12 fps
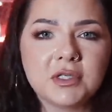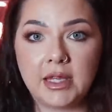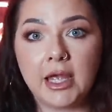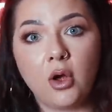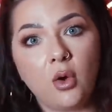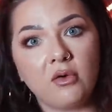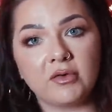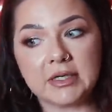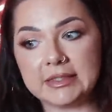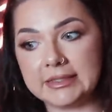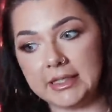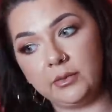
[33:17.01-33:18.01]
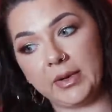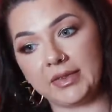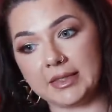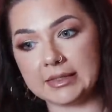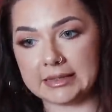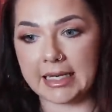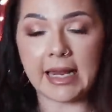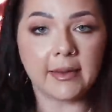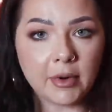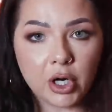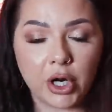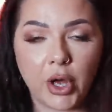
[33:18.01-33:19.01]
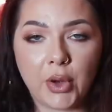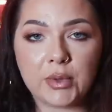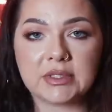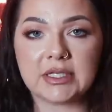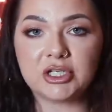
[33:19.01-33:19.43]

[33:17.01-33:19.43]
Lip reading: They go over to see what this neighbor knows.